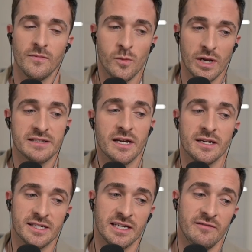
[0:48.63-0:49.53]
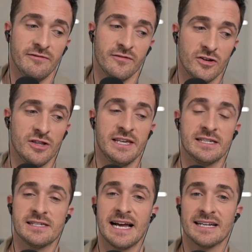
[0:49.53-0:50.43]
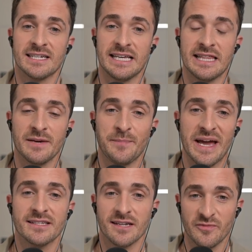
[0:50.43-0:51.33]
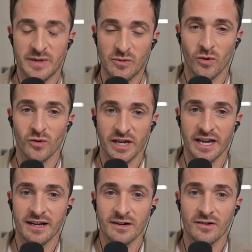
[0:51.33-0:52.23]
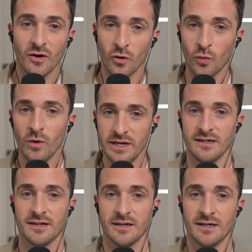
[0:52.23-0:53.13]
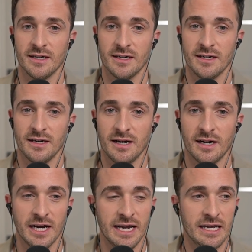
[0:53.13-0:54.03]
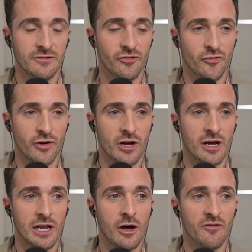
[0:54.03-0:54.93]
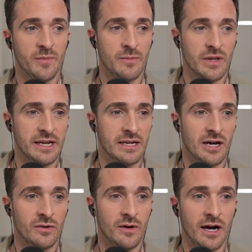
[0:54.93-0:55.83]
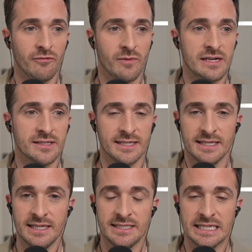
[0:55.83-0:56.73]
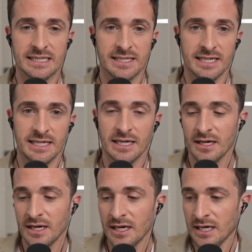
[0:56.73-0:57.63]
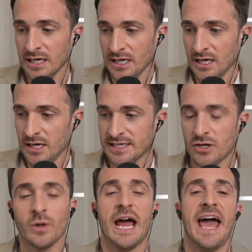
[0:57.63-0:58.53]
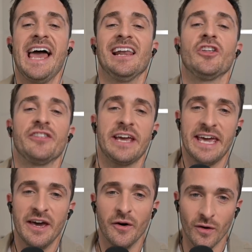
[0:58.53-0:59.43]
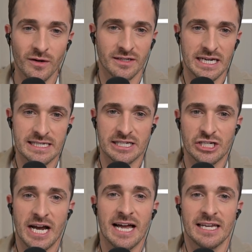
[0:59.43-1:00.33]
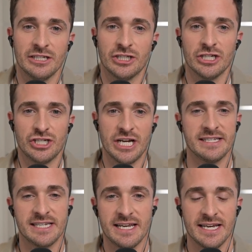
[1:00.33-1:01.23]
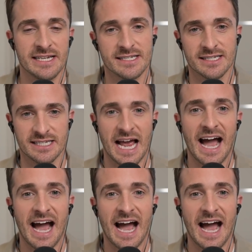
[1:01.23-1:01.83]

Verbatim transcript: Well, I'll tell you, Steve, this is actually the best I've been walking all week. I, for a lot of people they know, I recently did the, it's called Hell on the Hill. It's a challenge at Jesse Itzler's